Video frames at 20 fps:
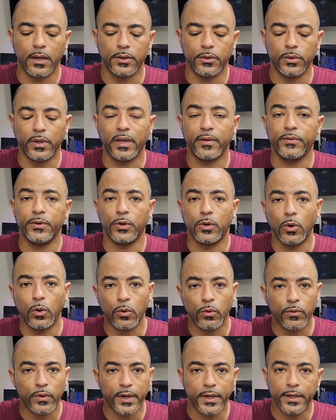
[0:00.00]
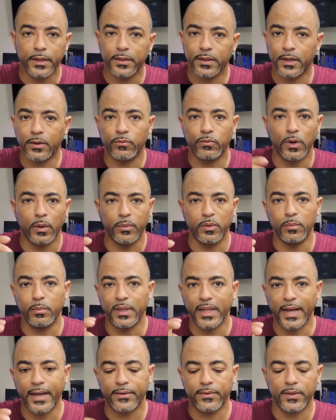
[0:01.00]
You'll have your O-ring, that rubber
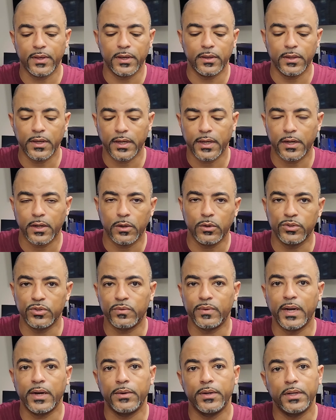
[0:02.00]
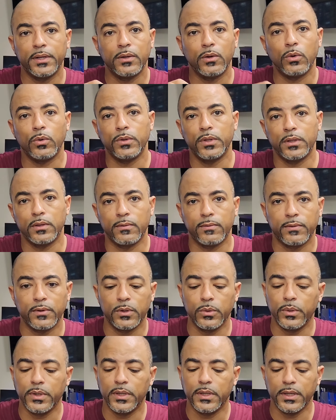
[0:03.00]
black thing that kind of goes around it, holding the
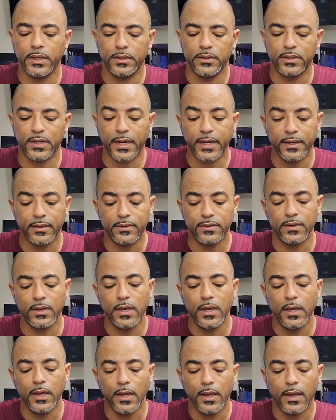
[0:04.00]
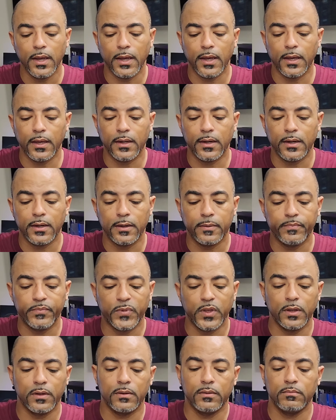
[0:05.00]
fluid in tight.
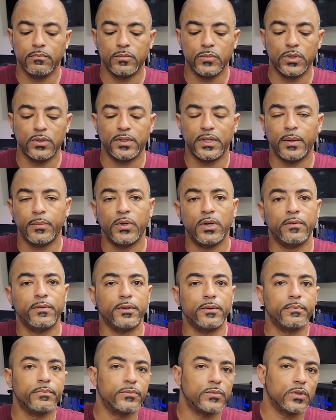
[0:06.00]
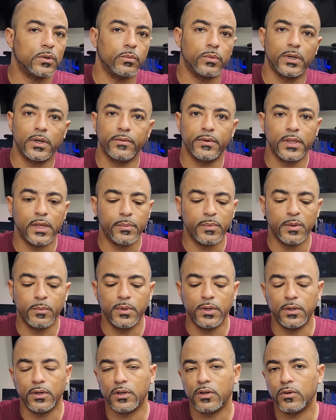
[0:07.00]
And then your top cover. So whatever that may
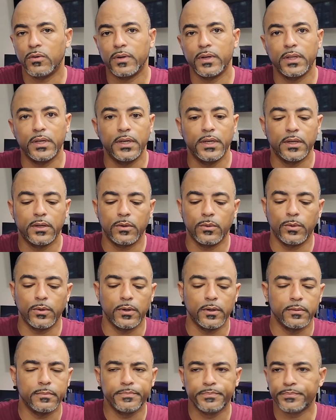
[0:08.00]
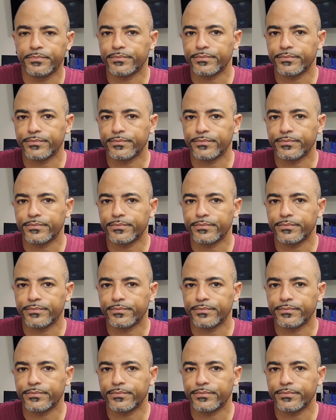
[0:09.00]
be, acrylic or